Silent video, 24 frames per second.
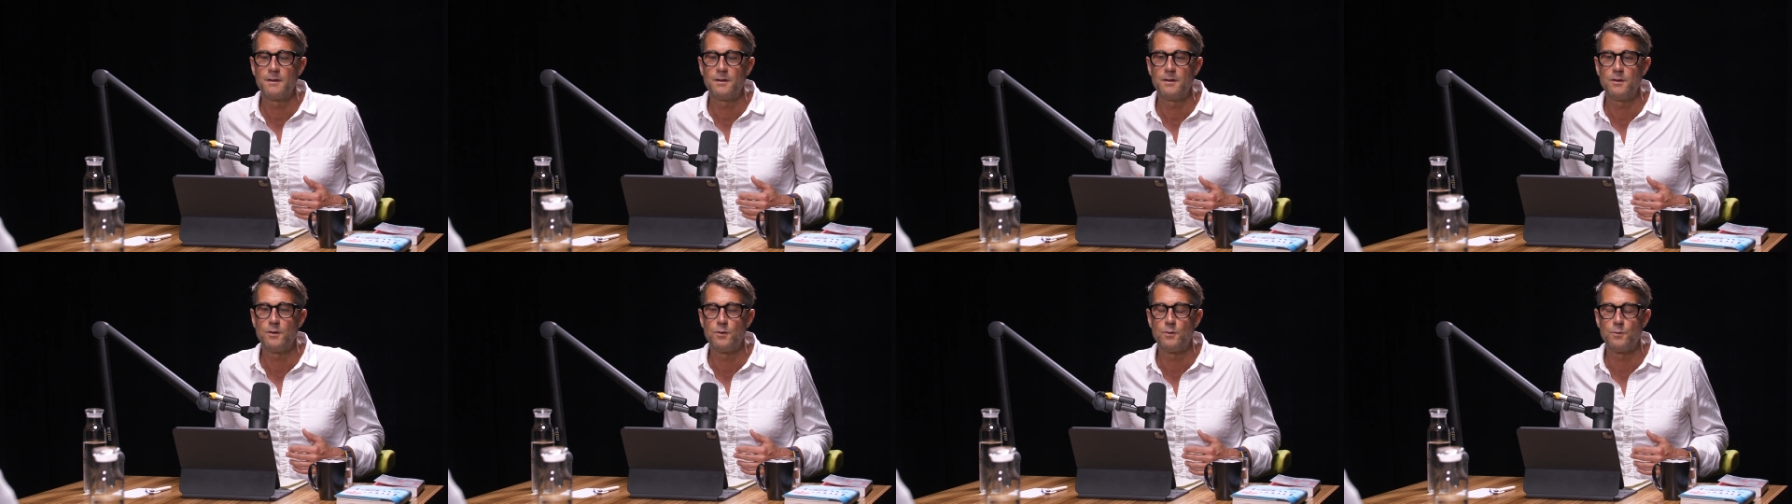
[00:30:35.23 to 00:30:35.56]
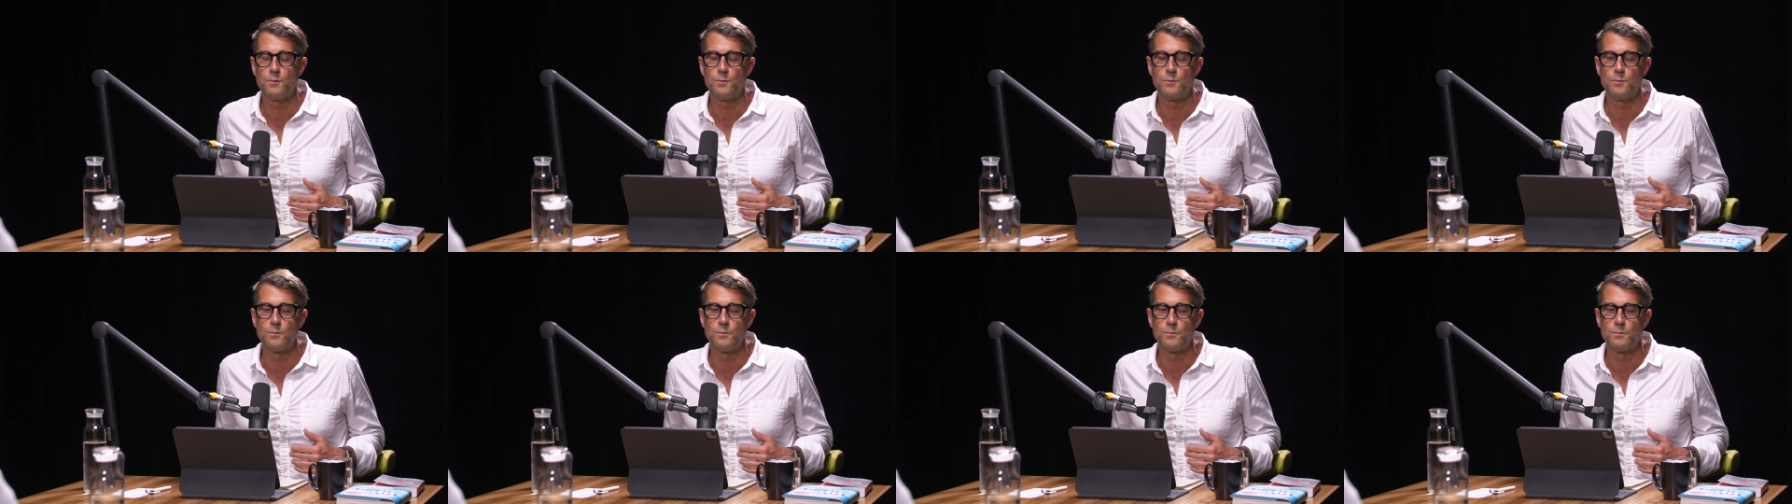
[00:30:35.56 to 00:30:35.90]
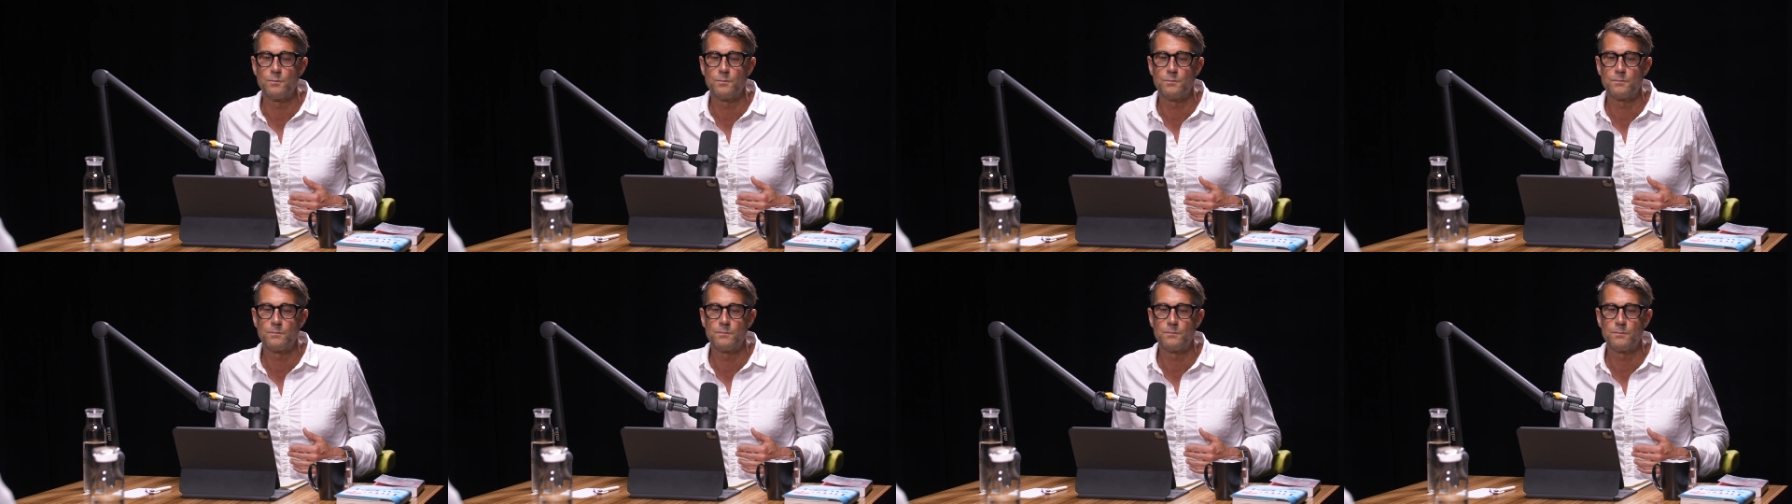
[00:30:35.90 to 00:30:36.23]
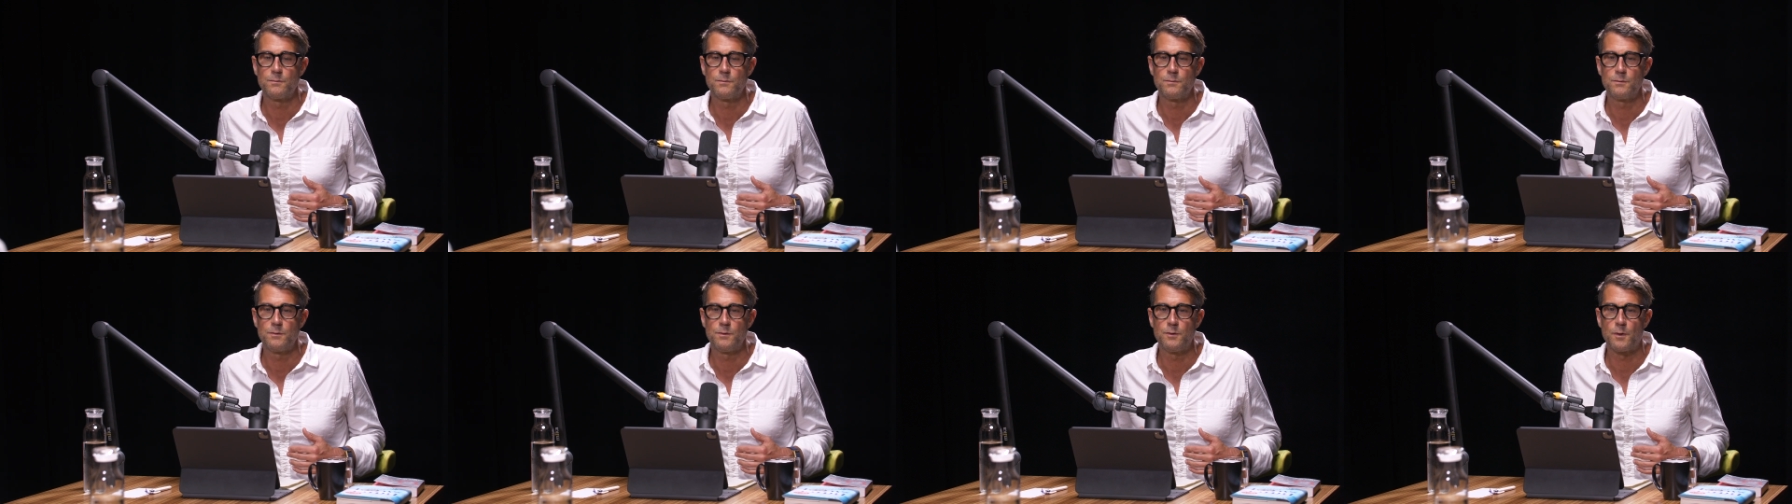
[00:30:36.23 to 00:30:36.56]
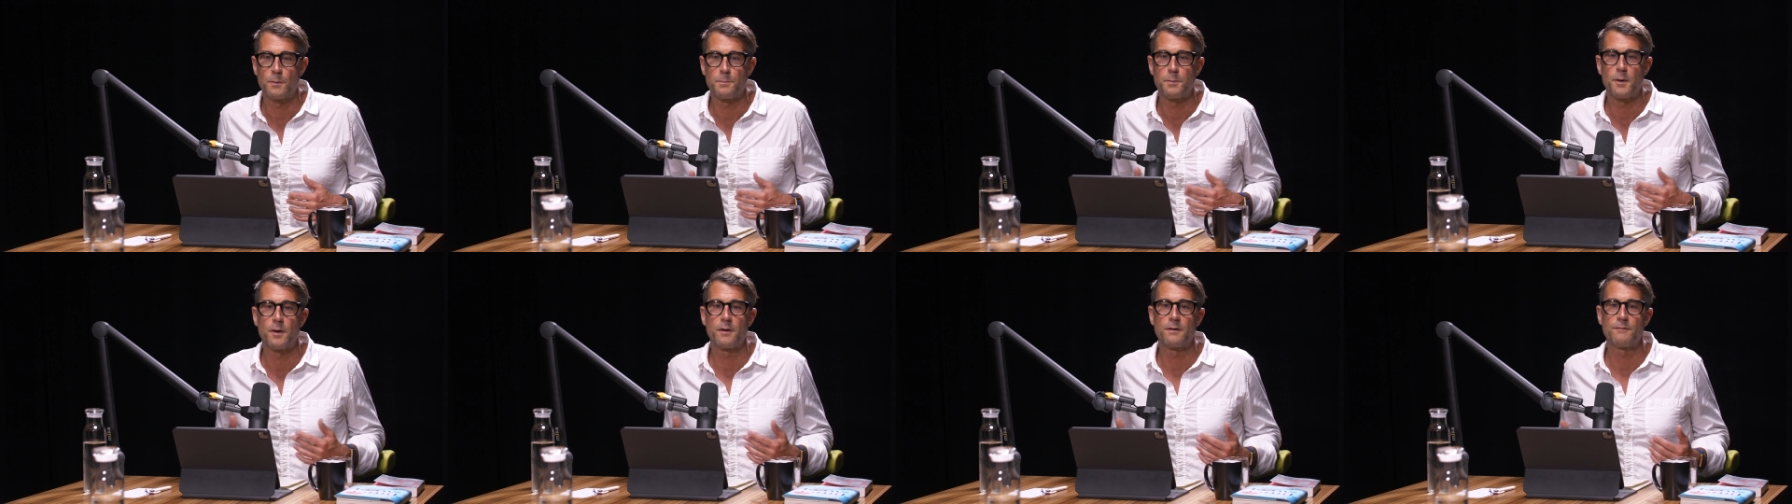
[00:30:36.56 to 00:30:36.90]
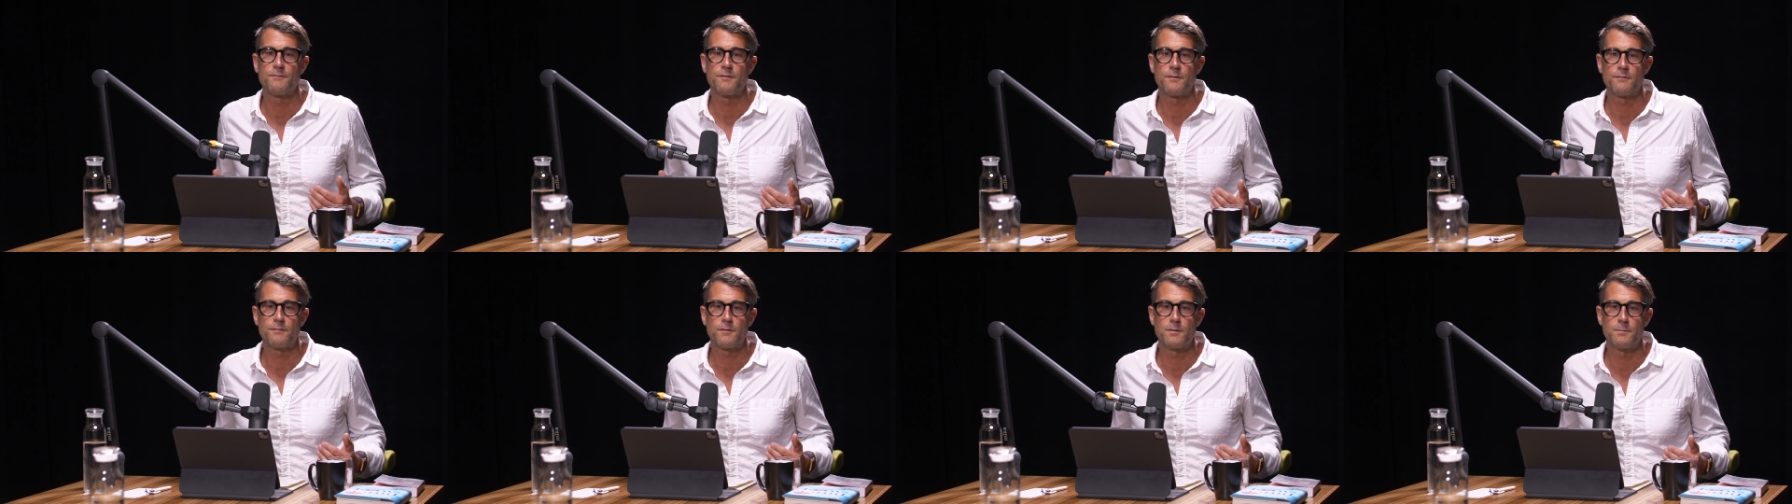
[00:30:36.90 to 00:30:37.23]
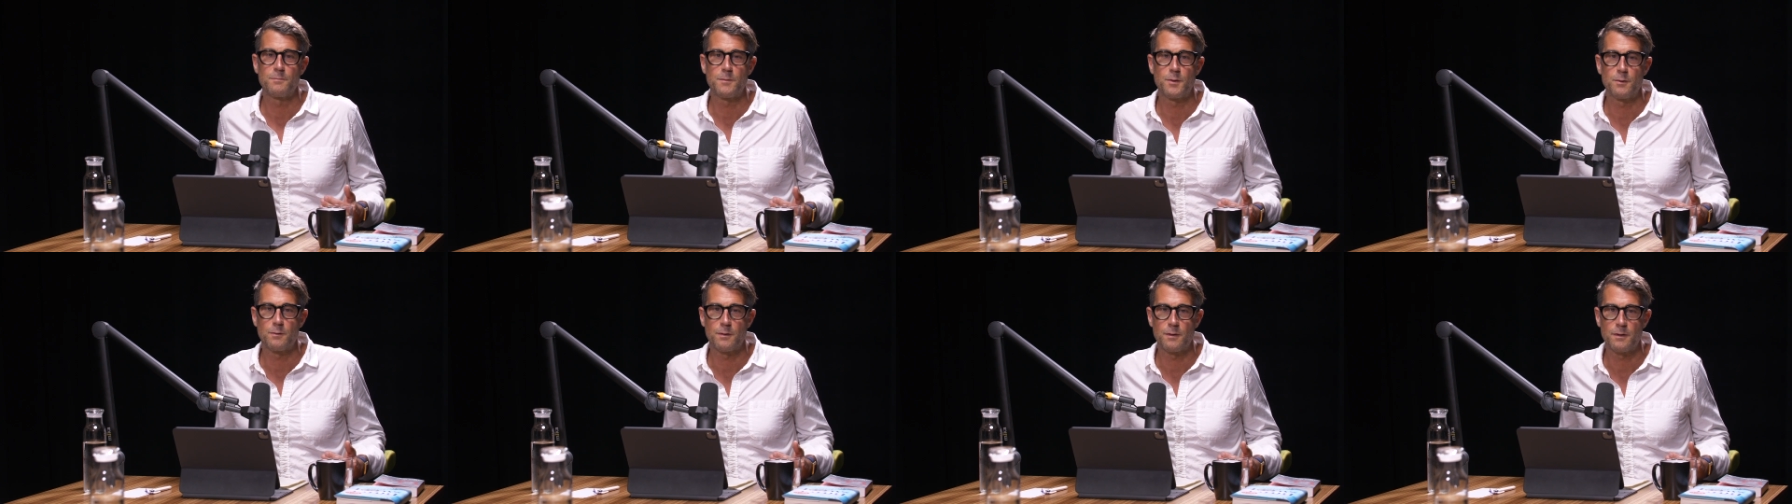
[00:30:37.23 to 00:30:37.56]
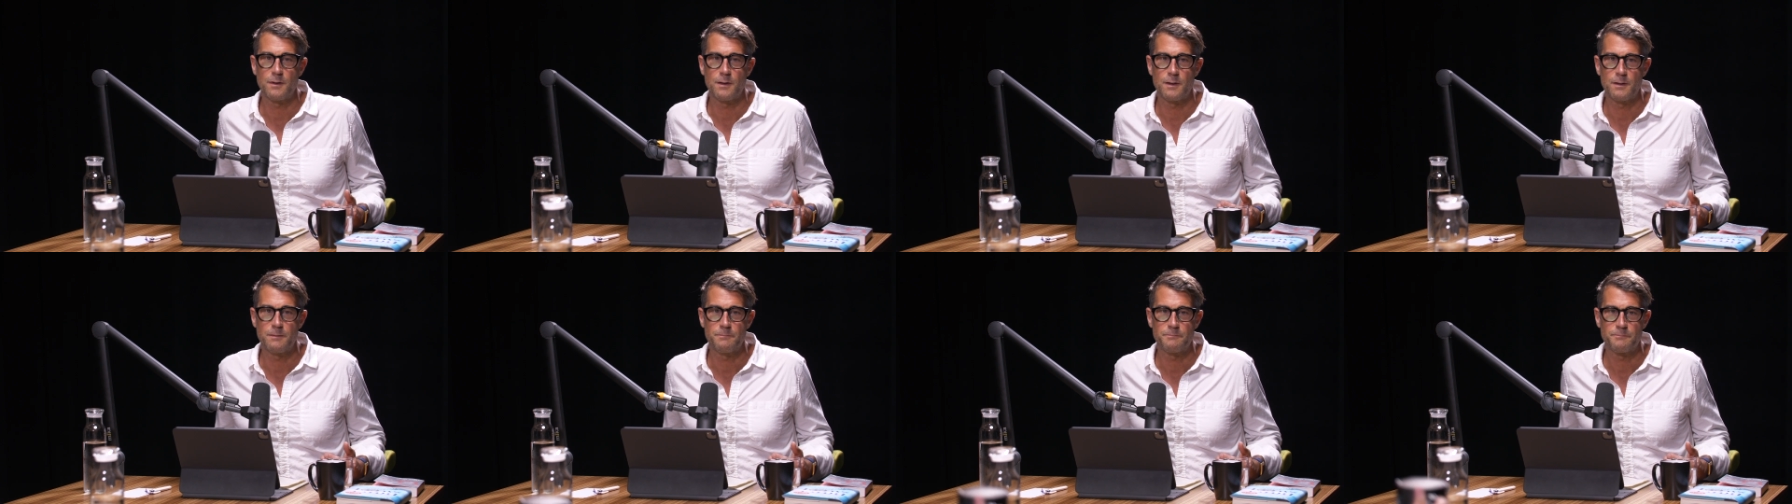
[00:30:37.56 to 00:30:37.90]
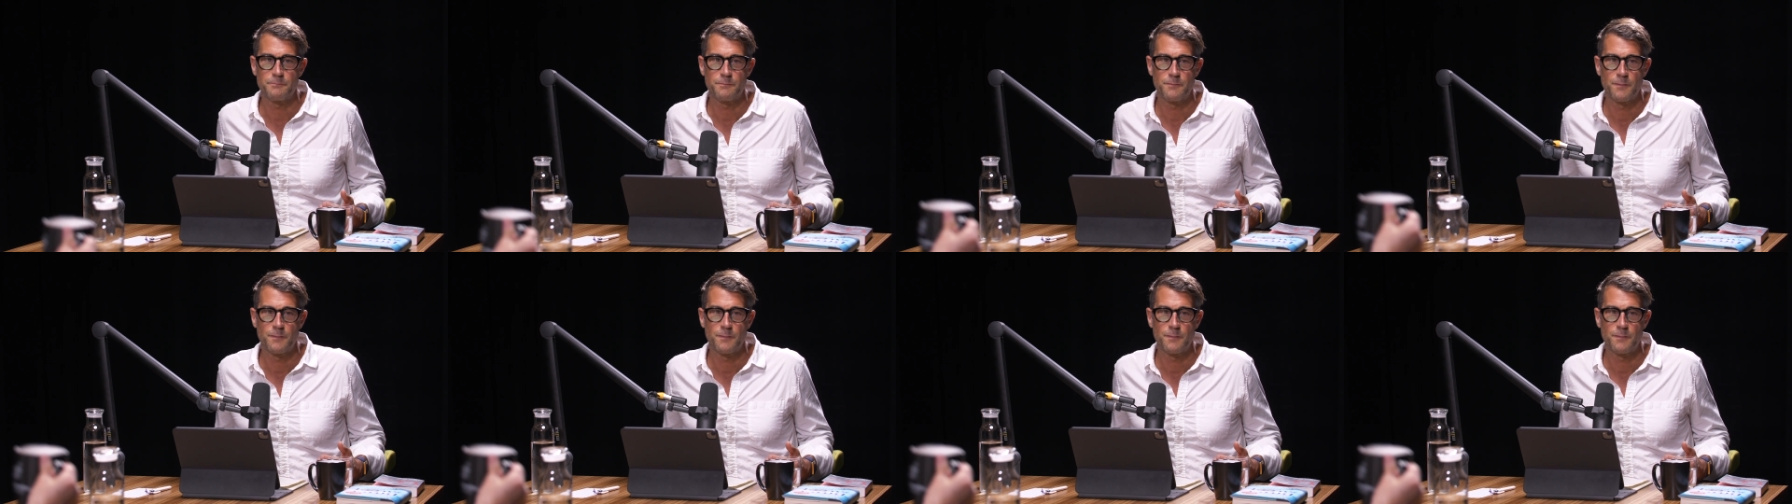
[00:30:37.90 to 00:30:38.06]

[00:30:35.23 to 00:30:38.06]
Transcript: you you're part of this community